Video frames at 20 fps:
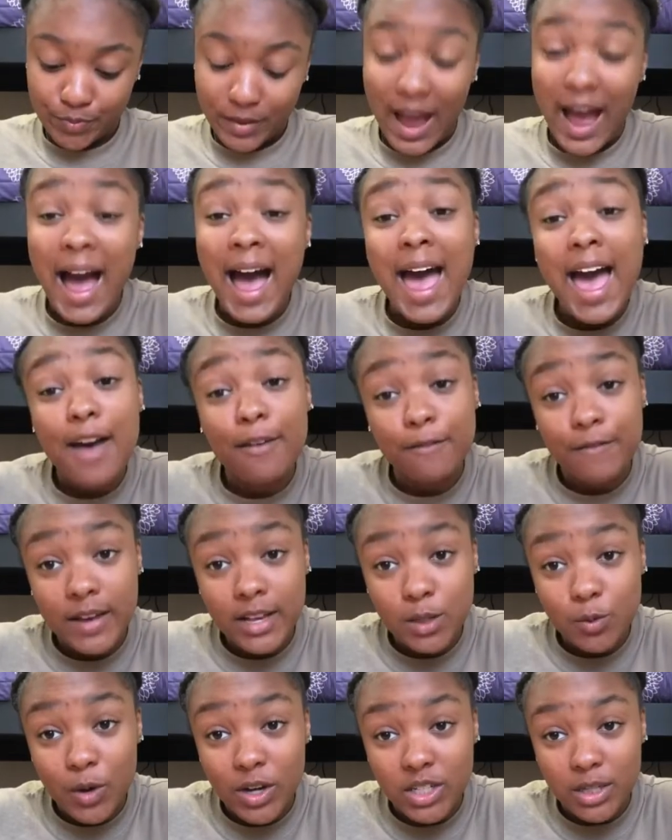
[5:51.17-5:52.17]
I have
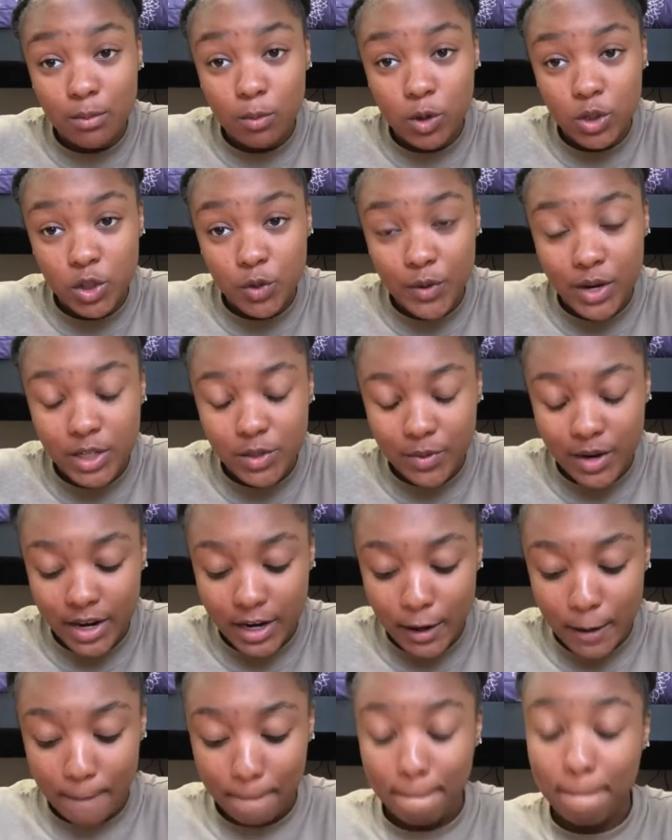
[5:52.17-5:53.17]
face wash and moisturizer right
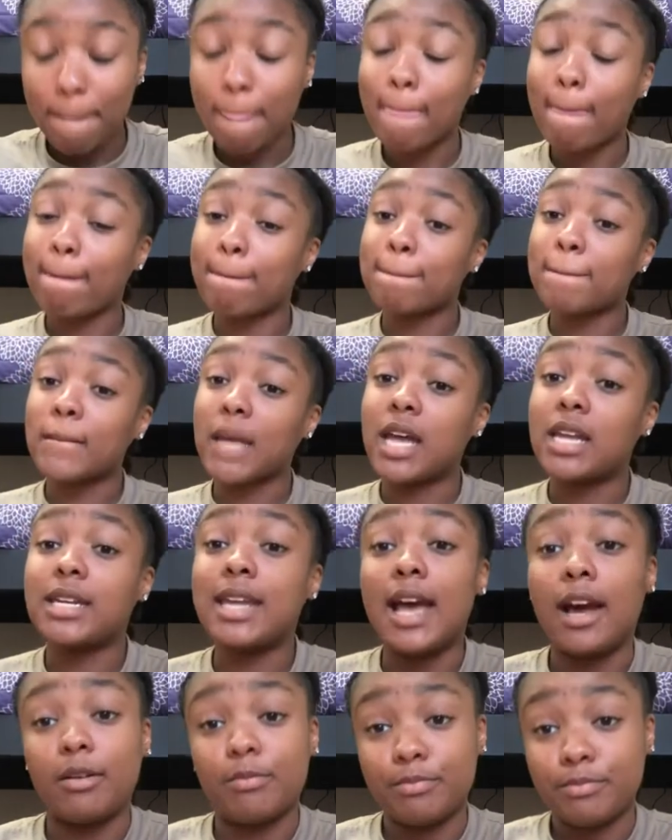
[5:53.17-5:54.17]
here.
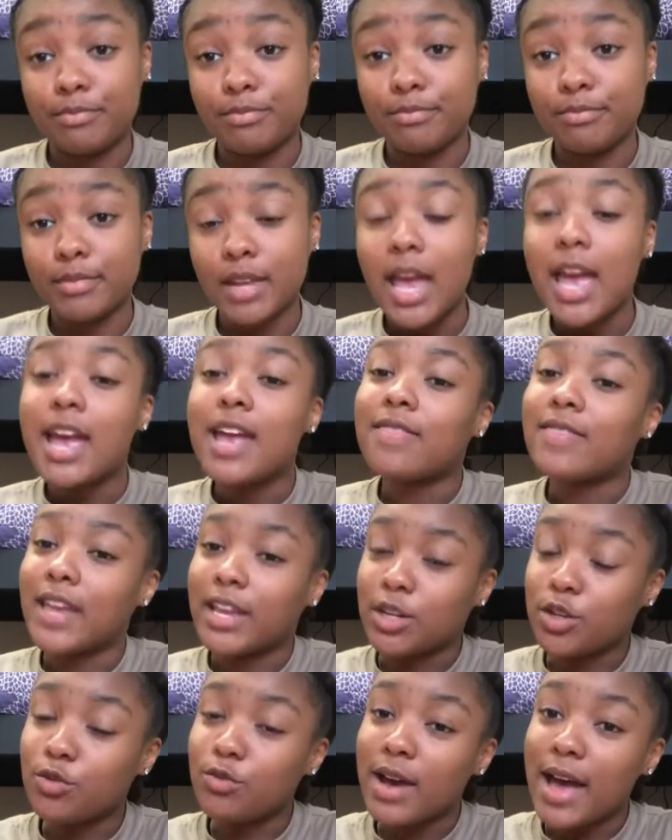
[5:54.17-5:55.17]
Now they
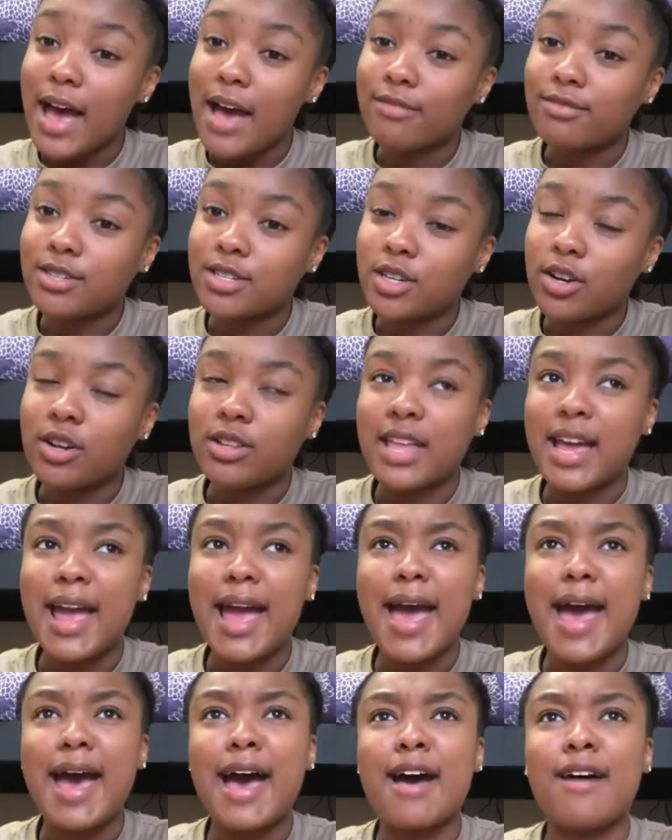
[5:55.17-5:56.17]
do have they
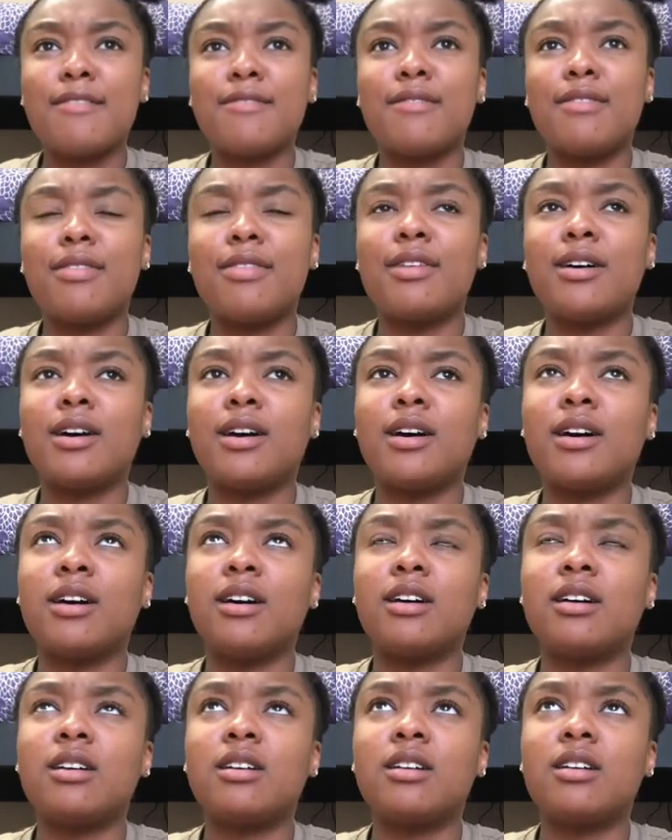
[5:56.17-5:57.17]
have
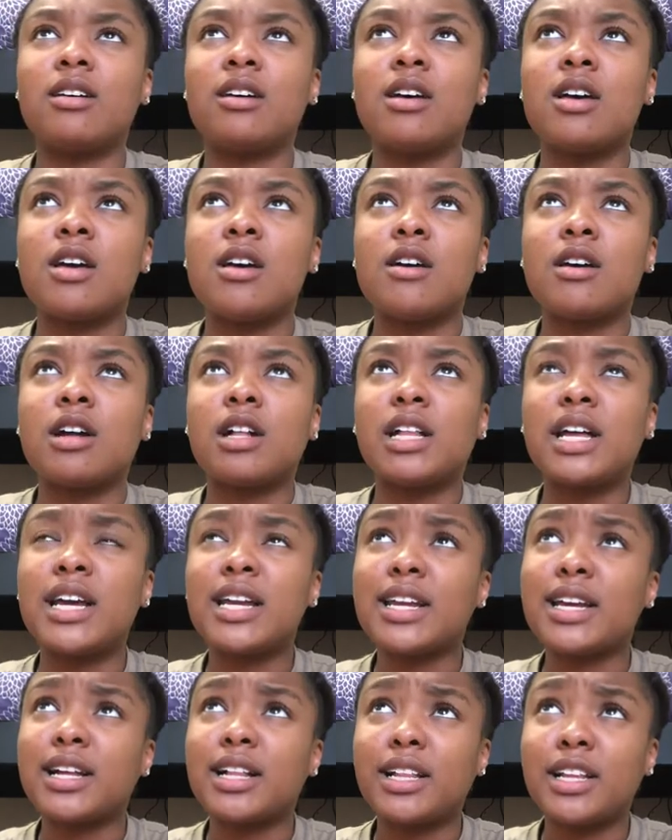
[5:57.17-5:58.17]
the Clean
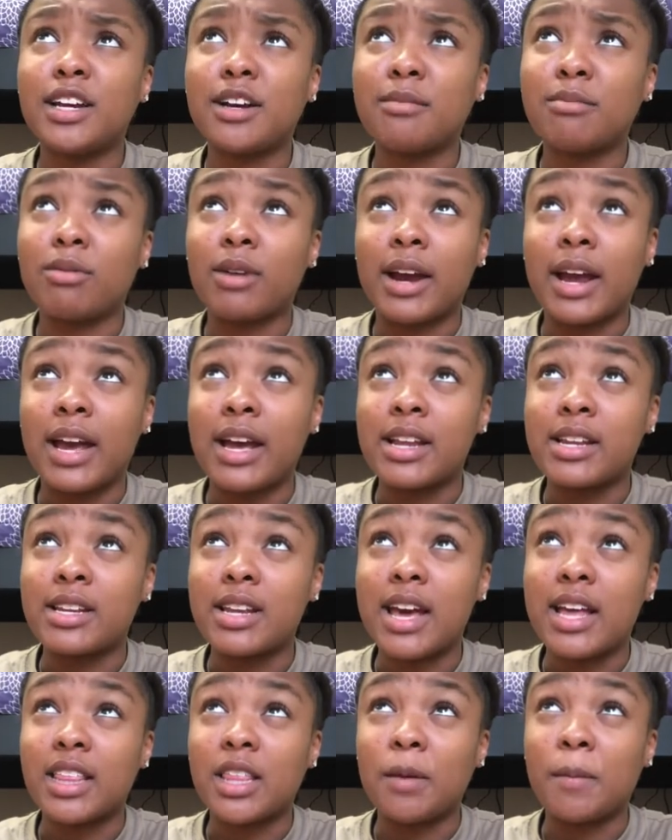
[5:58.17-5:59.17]
and Clear brand
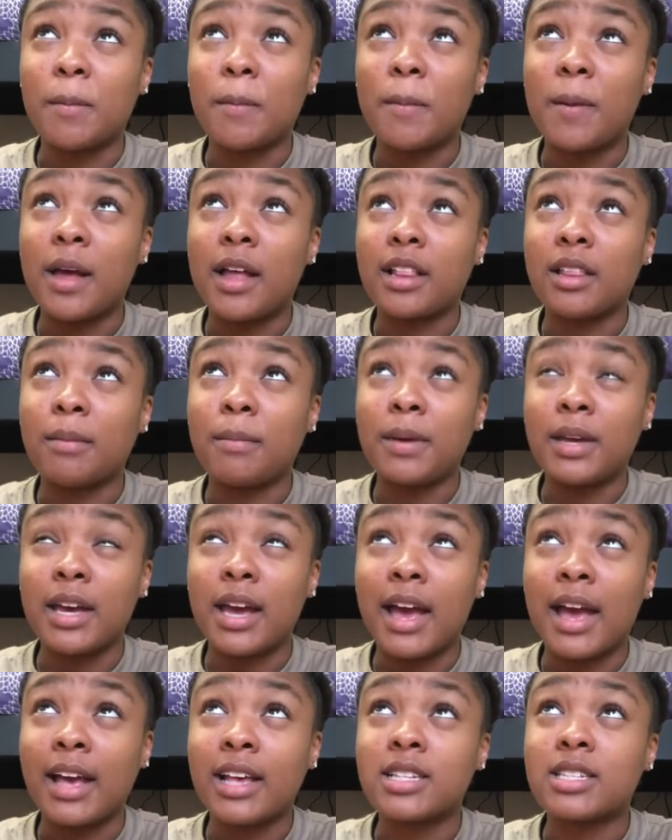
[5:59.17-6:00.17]
at the
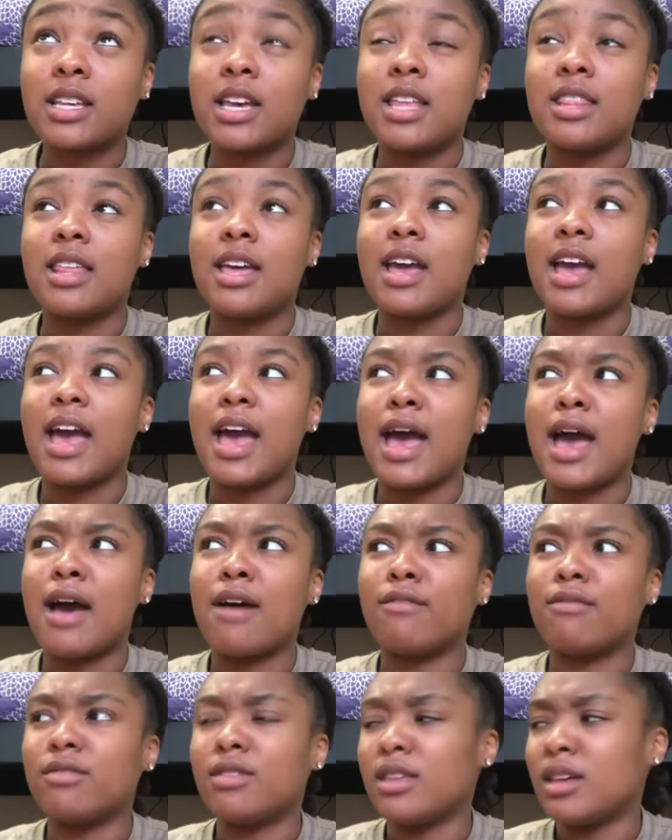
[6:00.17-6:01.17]
BX, and they
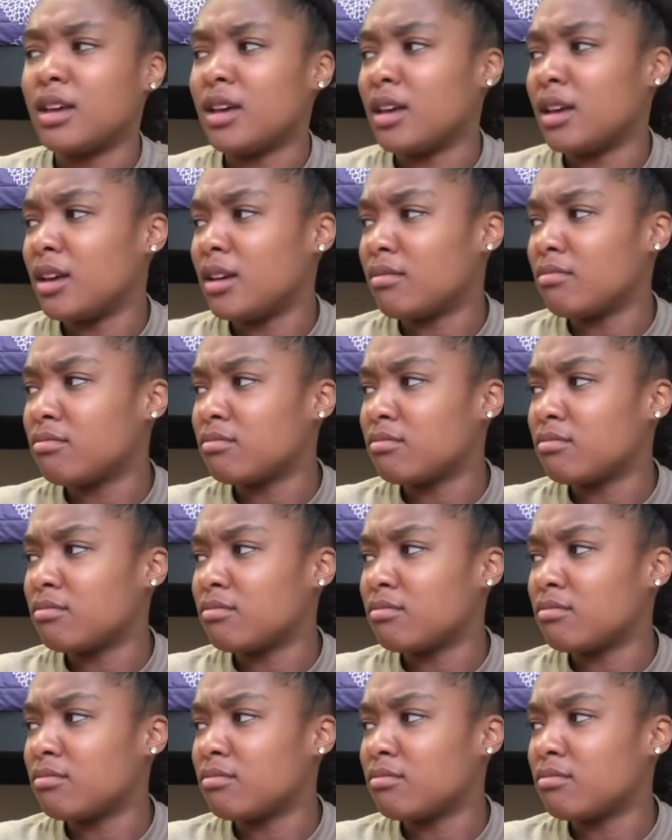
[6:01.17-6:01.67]
have the